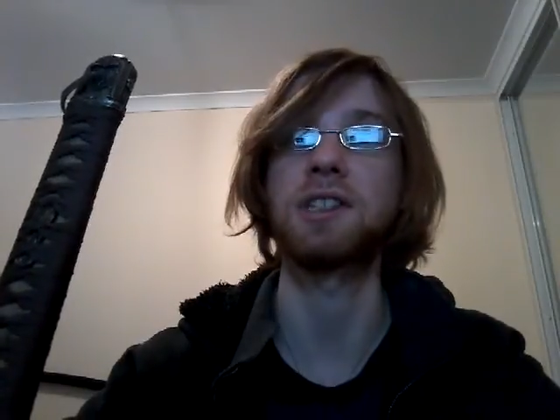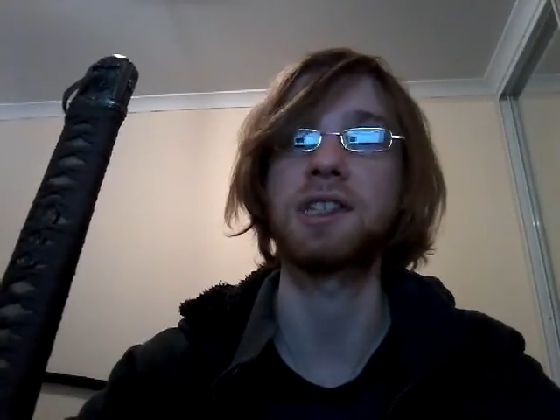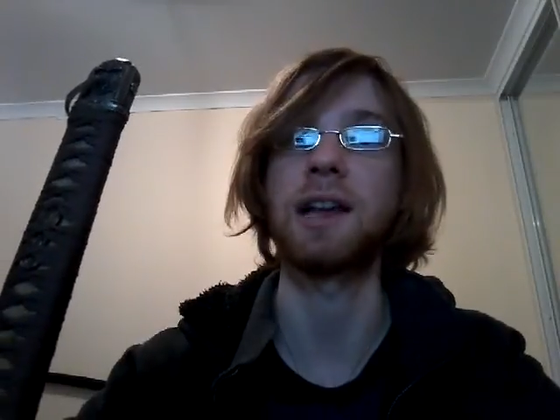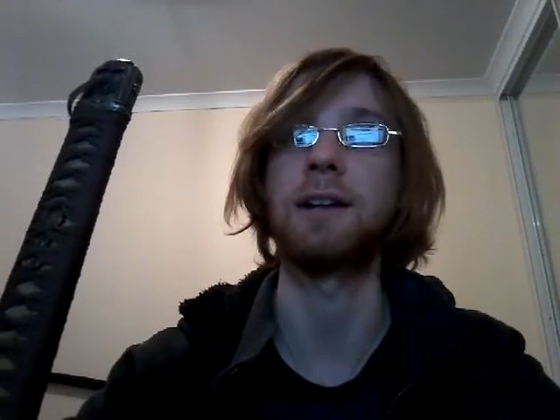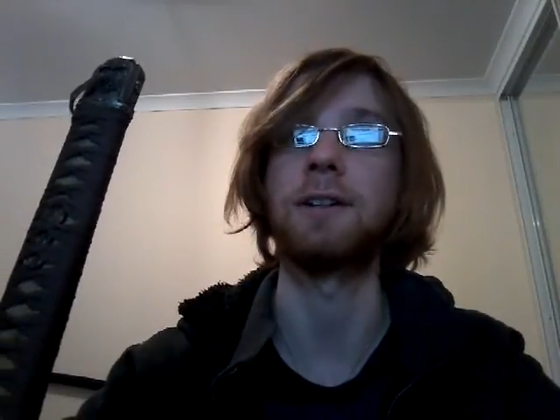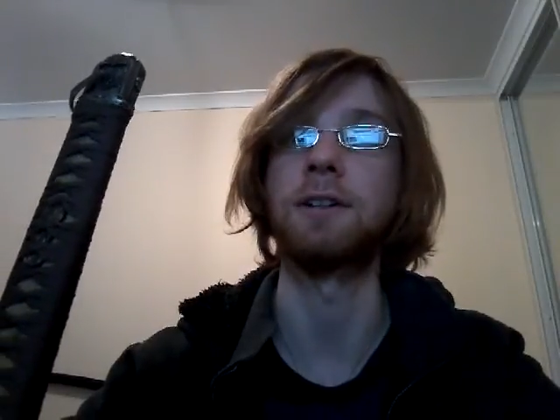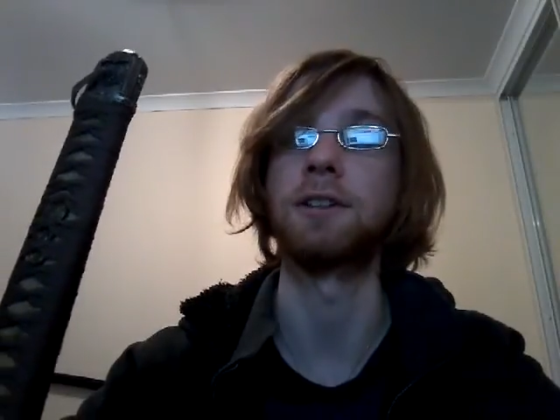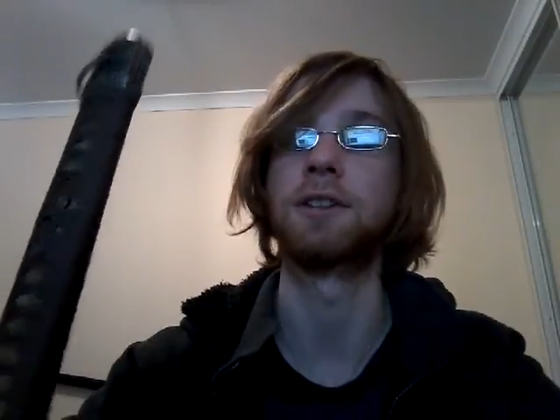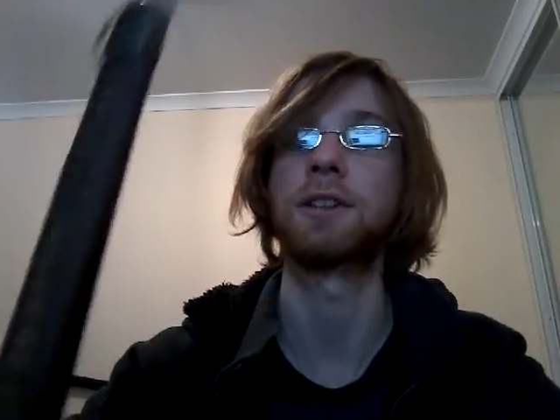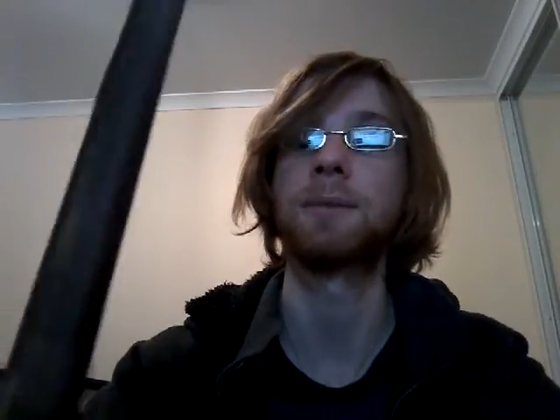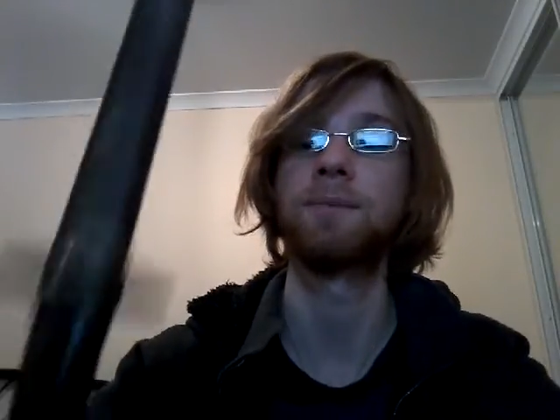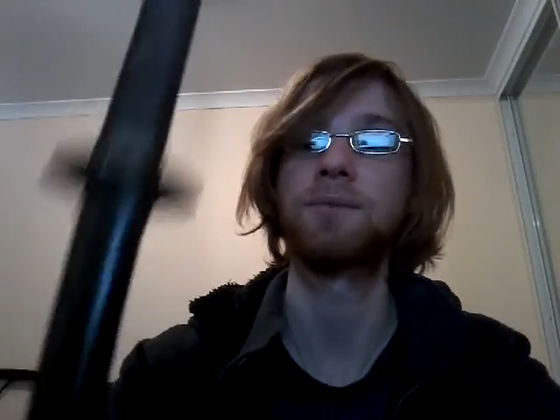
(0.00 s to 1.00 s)

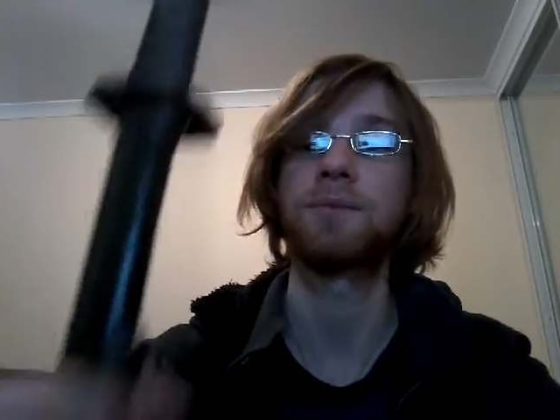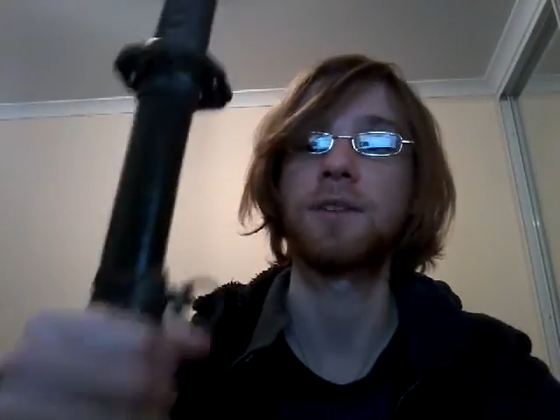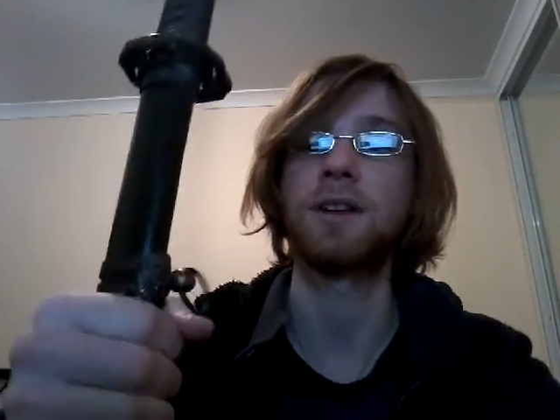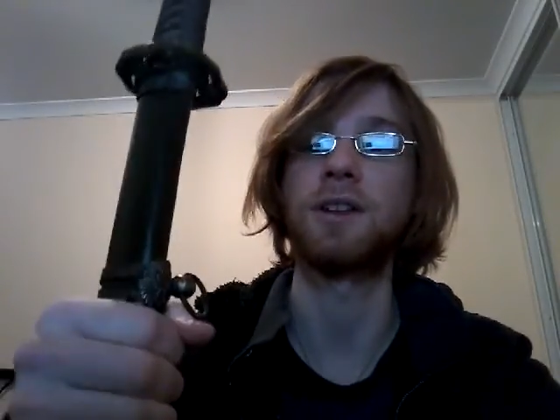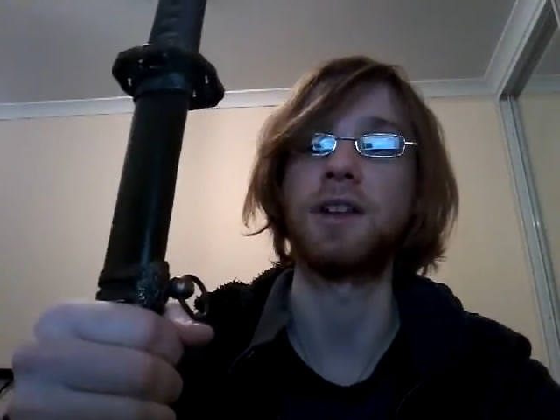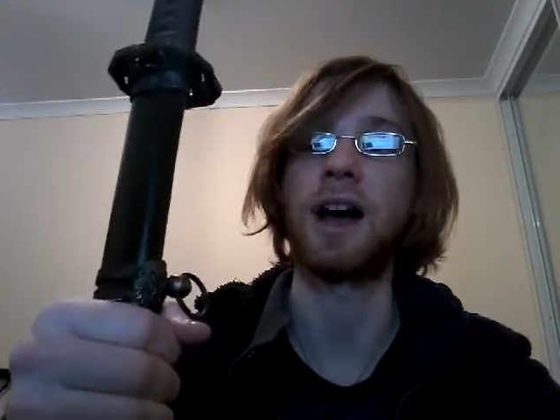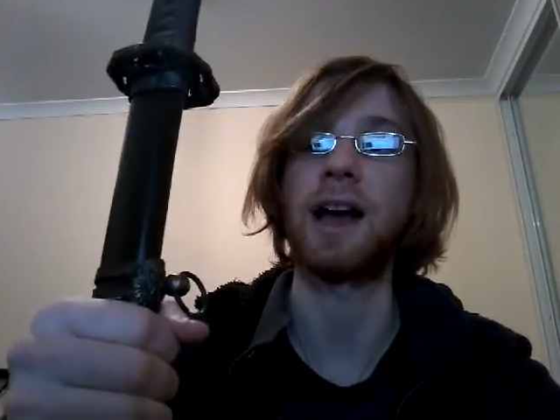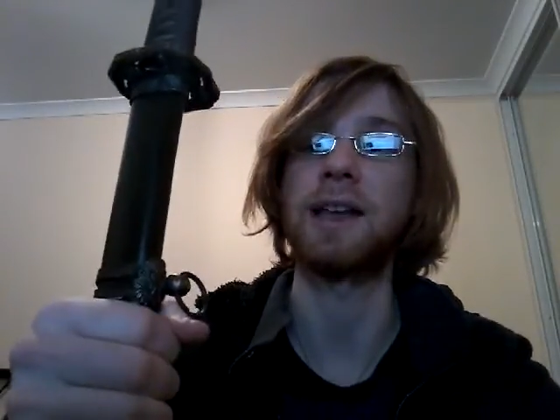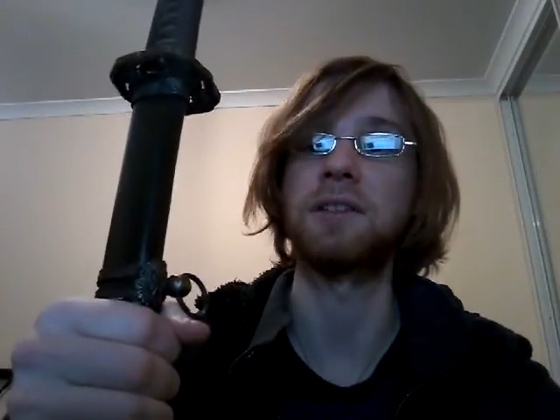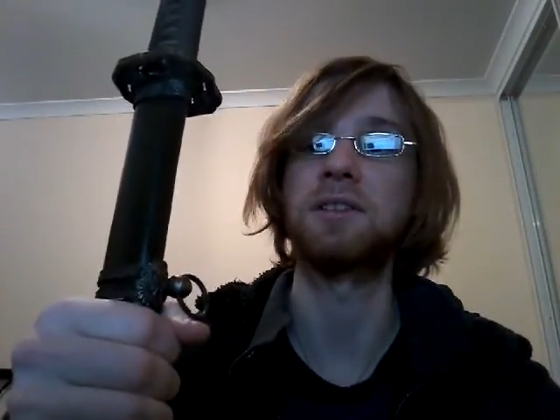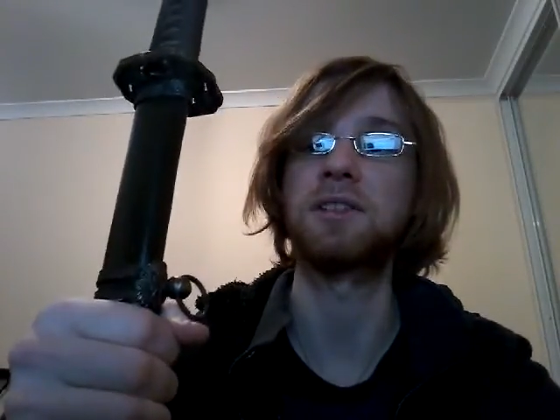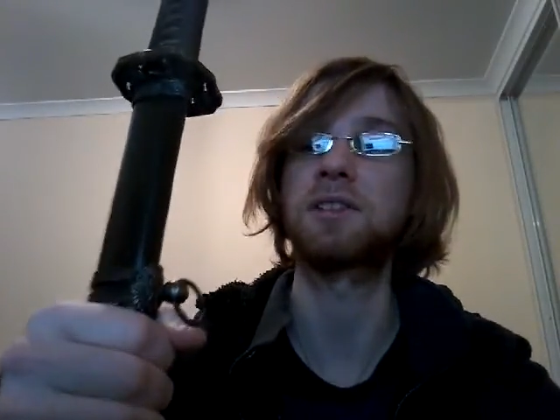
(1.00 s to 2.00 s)
sells
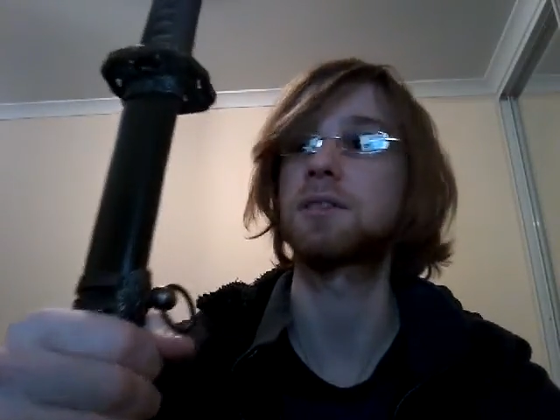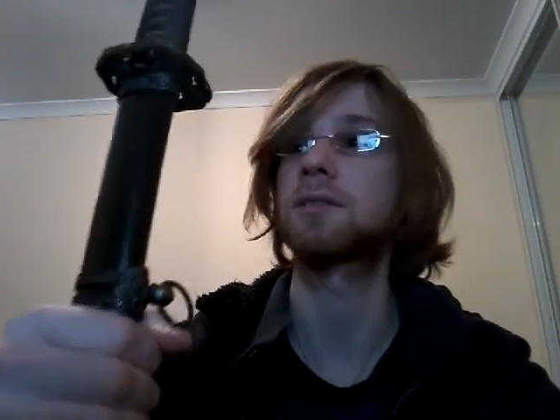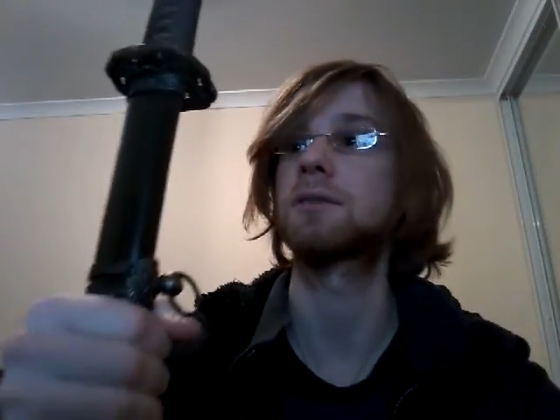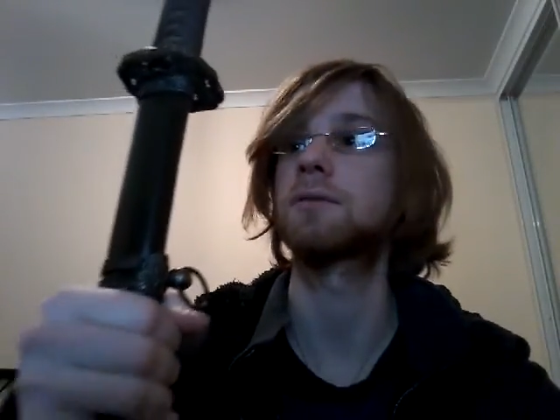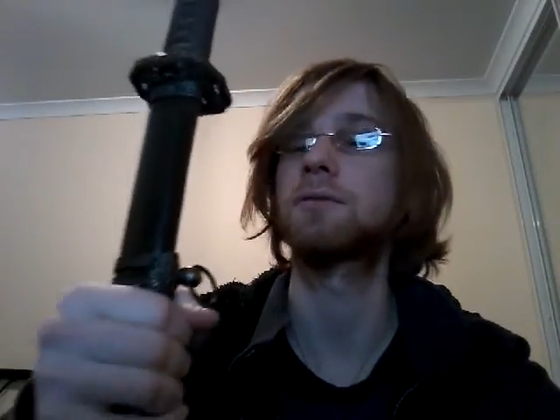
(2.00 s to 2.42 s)
nice,